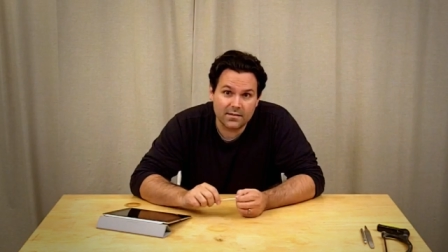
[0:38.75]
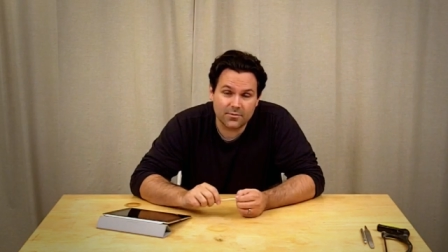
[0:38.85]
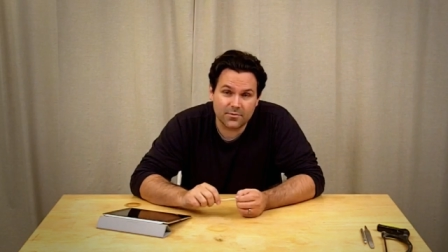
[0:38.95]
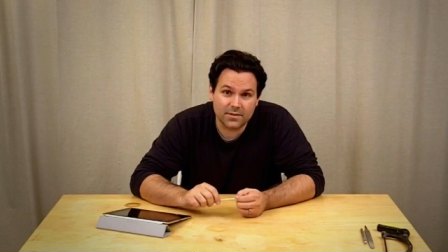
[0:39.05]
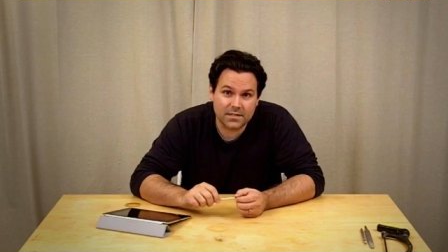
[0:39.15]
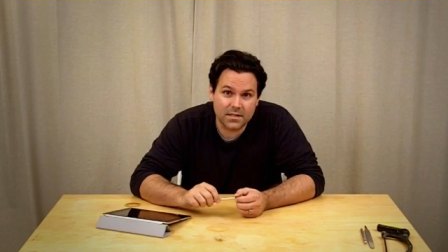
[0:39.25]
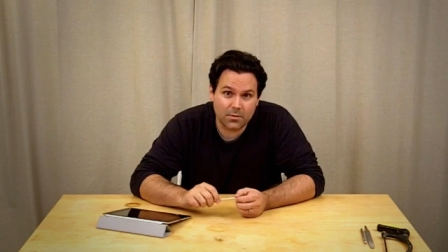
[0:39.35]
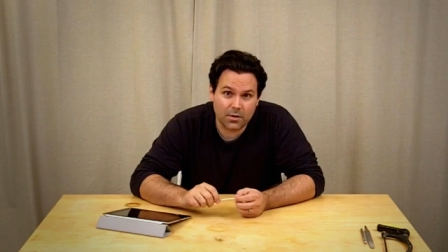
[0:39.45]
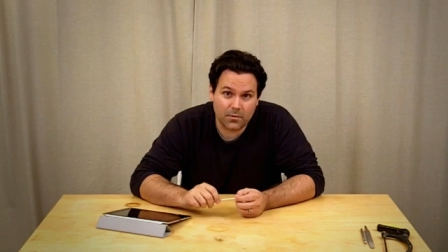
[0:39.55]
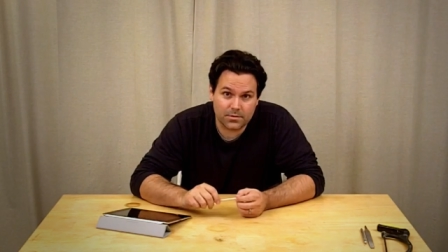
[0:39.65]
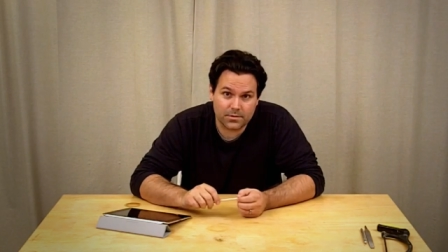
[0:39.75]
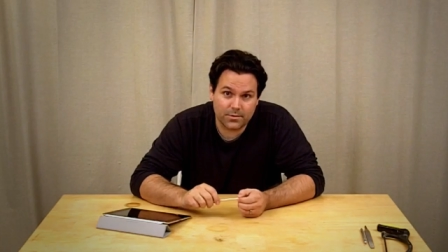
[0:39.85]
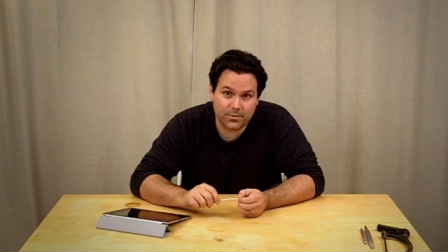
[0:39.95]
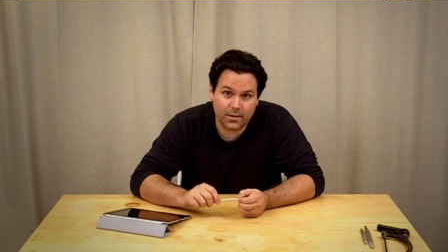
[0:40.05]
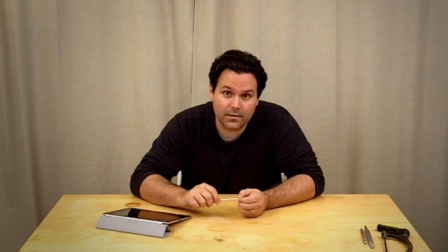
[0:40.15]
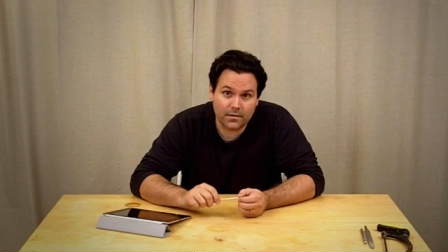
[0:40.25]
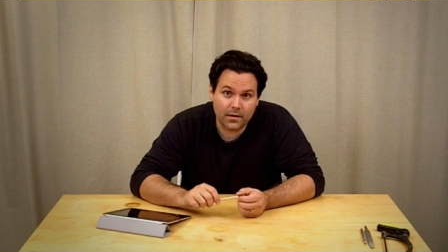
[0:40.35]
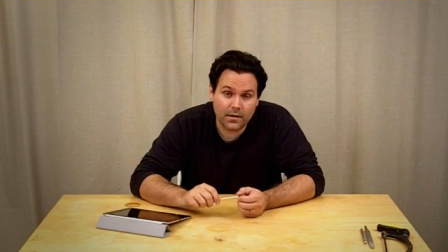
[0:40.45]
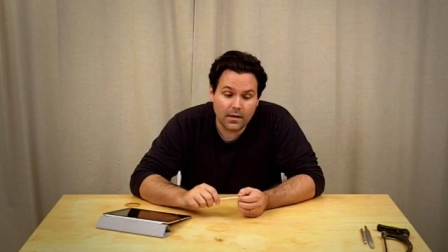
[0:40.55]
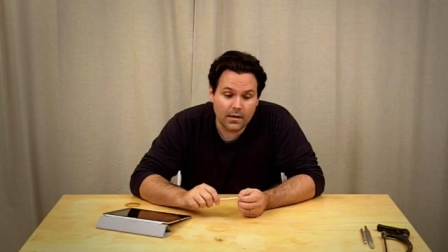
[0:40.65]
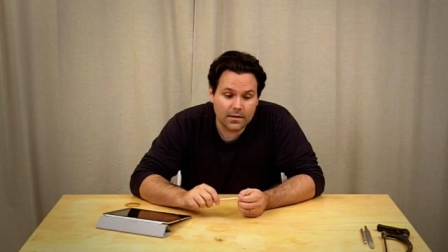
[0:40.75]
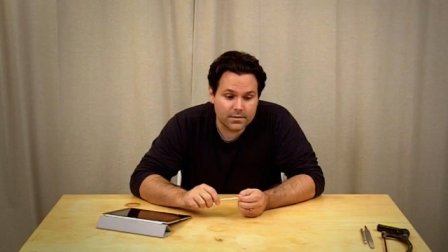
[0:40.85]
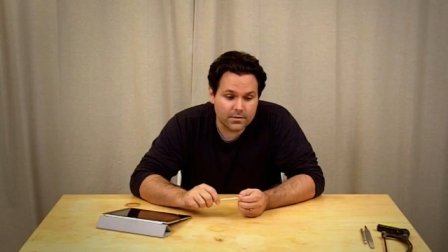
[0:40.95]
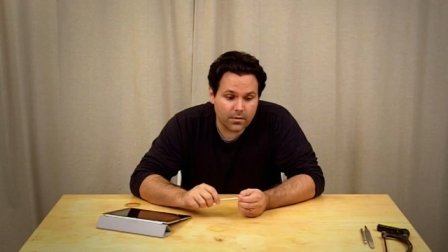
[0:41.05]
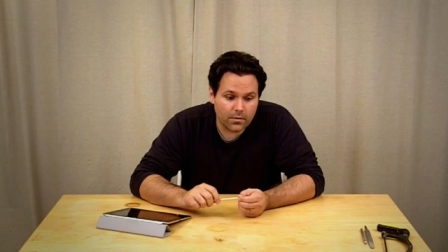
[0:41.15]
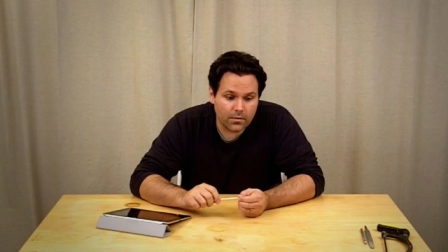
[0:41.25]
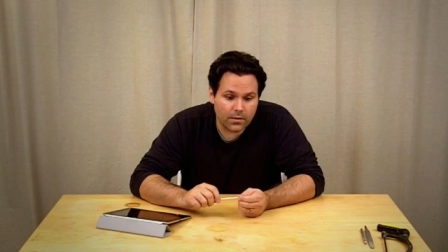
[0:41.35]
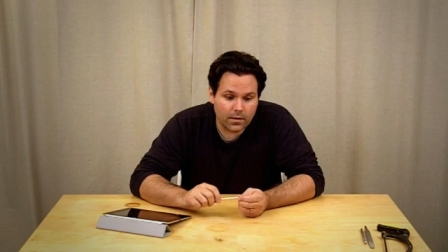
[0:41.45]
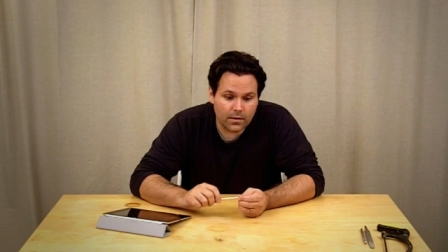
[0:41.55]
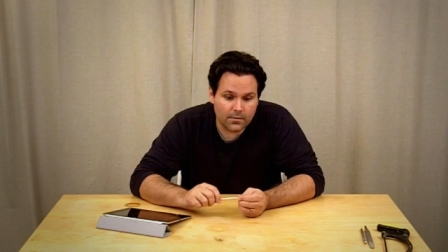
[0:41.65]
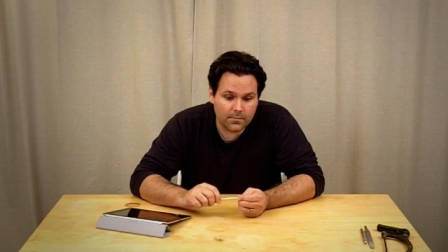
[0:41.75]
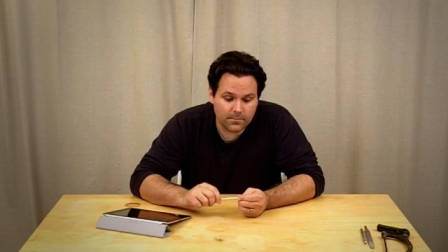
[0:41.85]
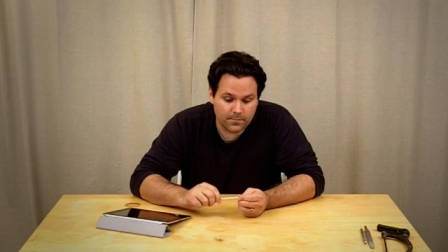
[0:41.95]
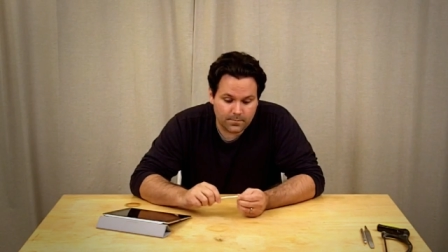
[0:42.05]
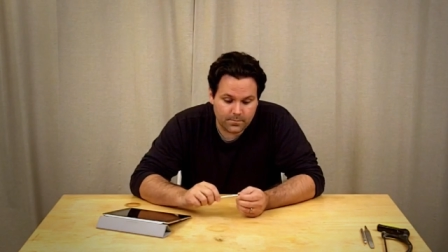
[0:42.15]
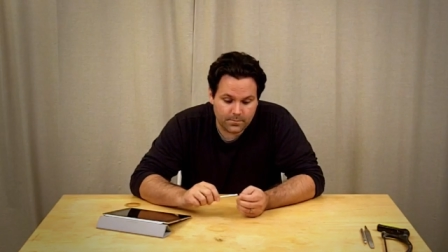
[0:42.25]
to really see what I was doing. So um,